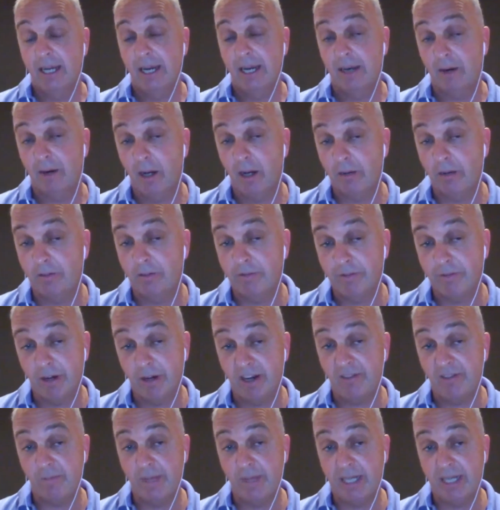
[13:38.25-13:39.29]
over
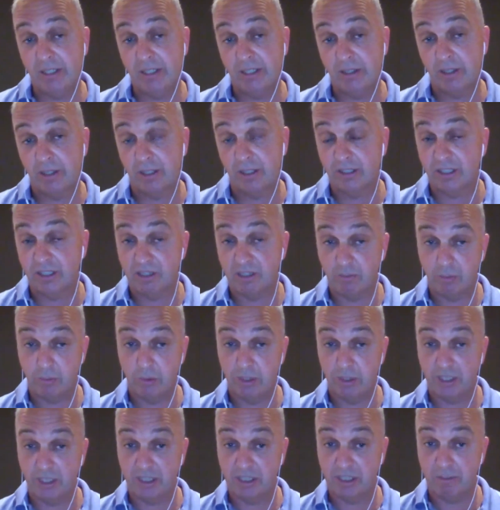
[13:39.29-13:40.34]
$5 million, that
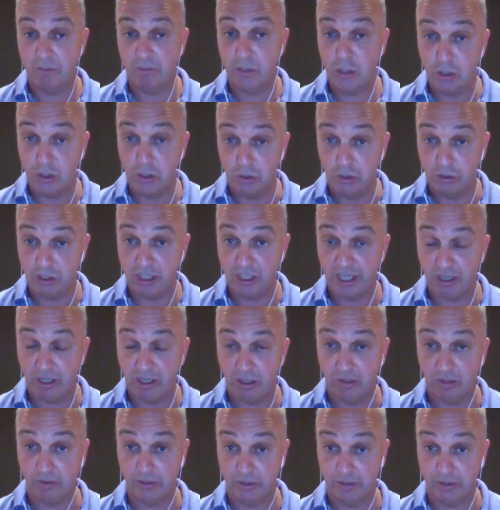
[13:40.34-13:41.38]
brought in some new
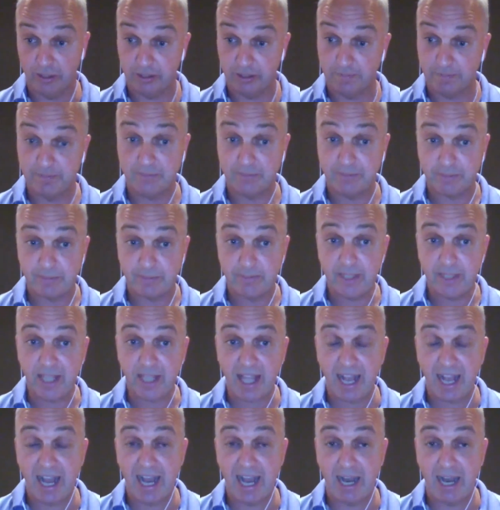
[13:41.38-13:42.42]
shareholders,
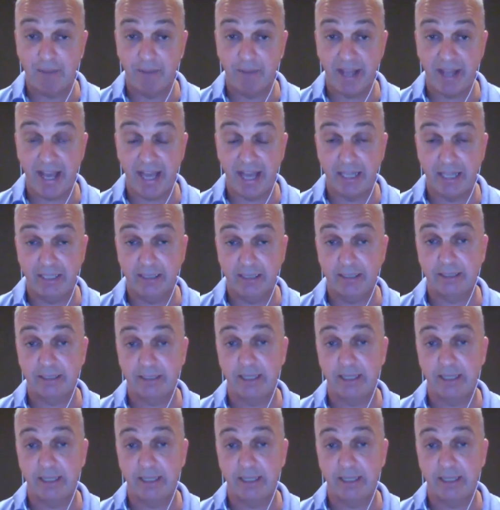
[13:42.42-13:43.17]
and